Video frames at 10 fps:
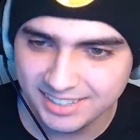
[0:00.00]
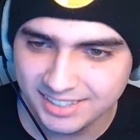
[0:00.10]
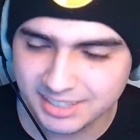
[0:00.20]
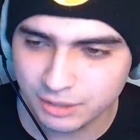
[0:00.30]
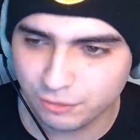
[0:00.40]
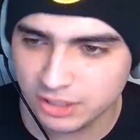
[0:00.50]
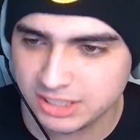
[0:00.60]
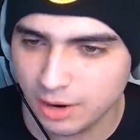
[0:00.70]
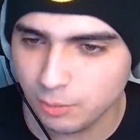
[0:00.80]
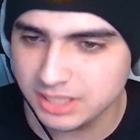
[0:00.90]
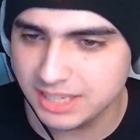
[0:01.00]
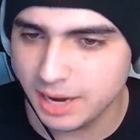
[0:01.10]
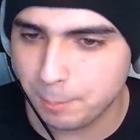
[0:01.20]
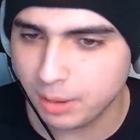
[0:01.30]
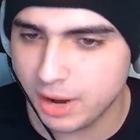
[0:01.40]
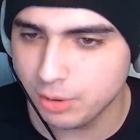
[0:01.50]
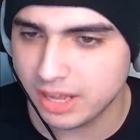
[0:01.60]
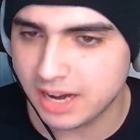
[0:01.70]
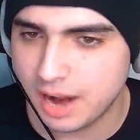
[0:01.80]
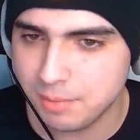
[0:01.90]
It's the first time we've seen a play with
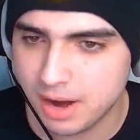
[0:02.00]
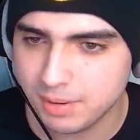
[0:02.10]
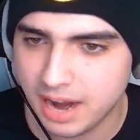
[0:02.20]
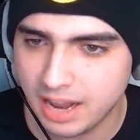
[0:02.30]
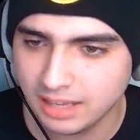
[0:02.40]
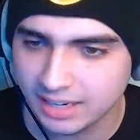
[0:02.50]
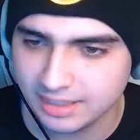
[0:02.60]
a Kamehameha like